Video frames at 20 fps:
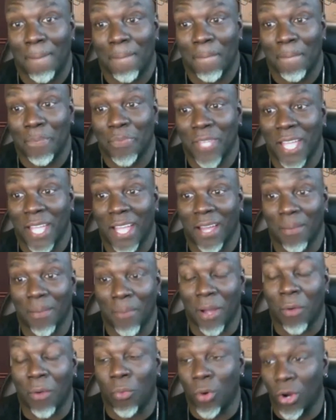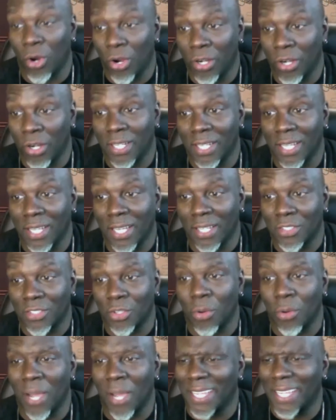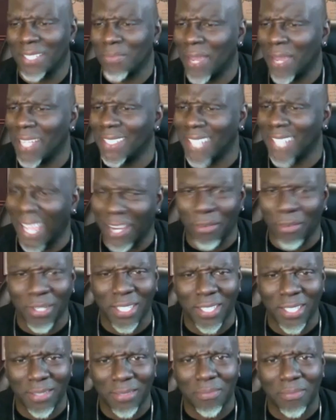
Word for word: yeah my word so i guess my integrity